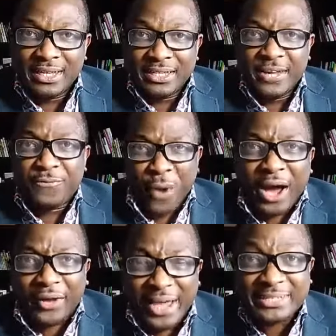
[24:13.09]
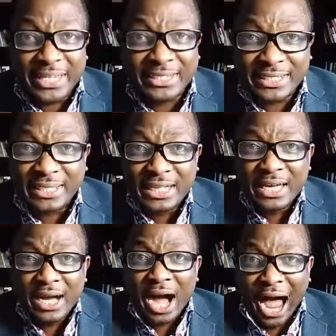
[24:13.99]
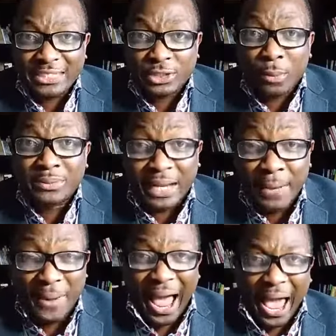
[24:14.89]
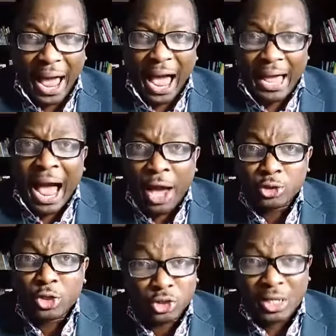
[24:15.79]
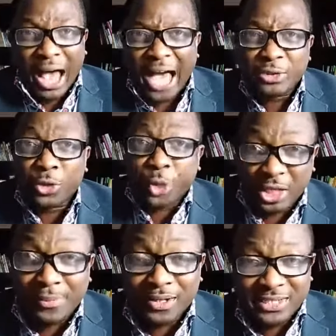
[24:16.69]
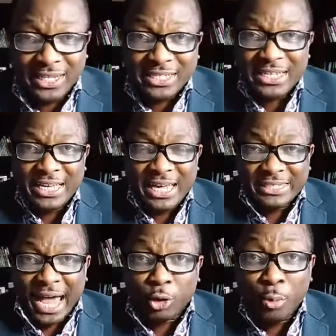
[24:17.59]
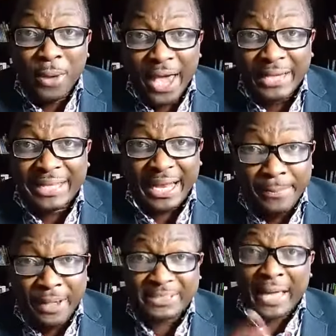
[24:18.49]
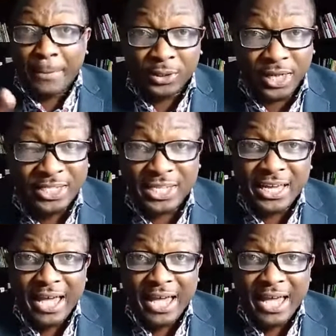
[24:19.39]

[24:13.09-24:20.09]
The fuel crisis has some deliberate. I also thought about it. That it could be a deliberate sabotage.